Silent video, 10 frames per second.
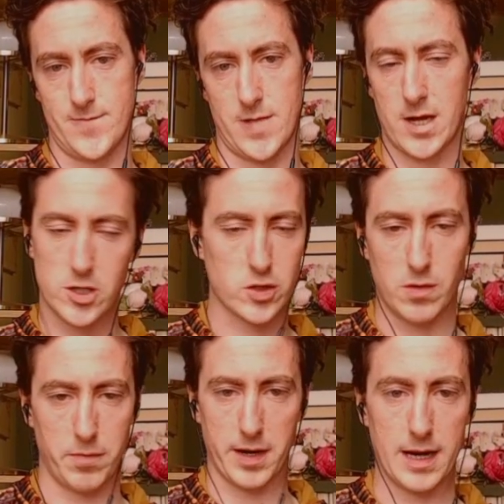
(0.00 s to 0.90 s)
just
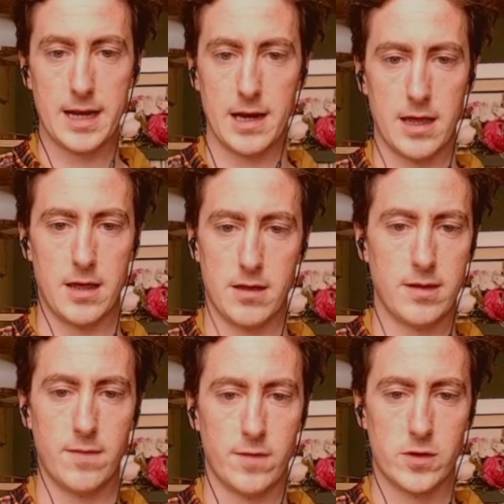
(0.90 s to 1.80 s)
completely
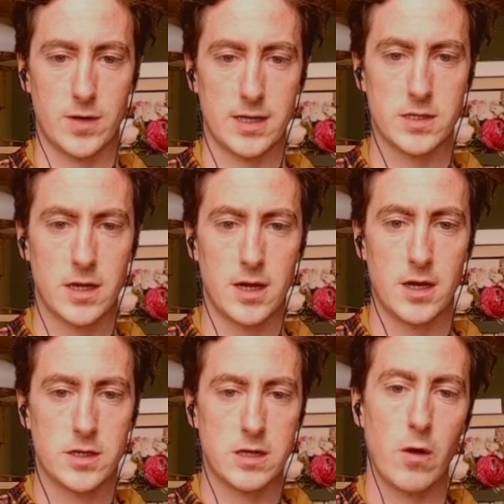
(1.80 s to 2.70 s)
infiltrates.
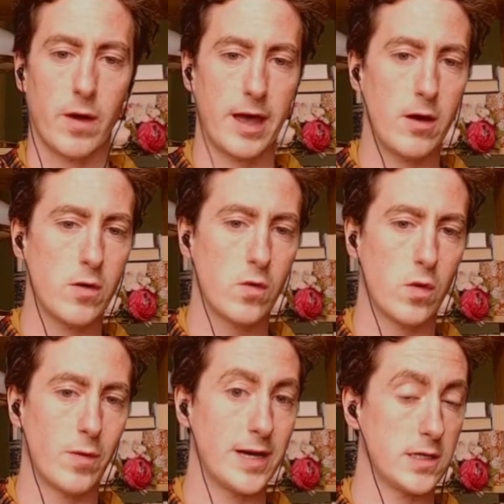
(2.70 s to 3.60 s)
So
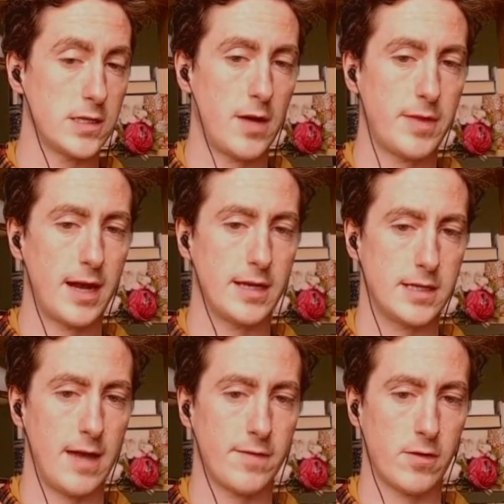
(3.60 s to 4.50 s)
one way to stop that is
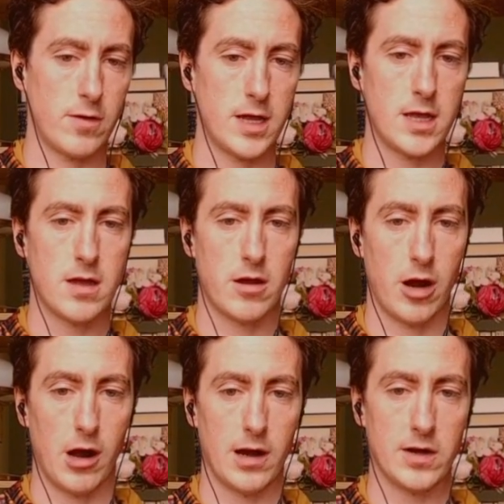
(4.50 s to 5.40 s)
f3,
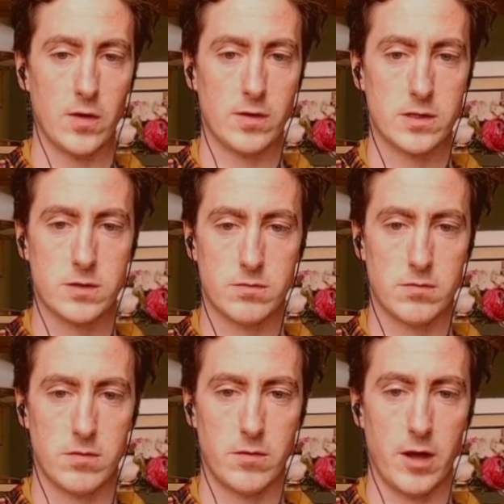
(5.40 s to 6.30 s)
early doors.
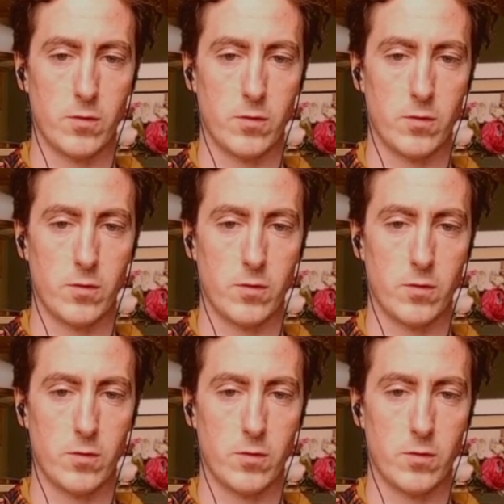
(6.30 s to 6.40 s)
Knight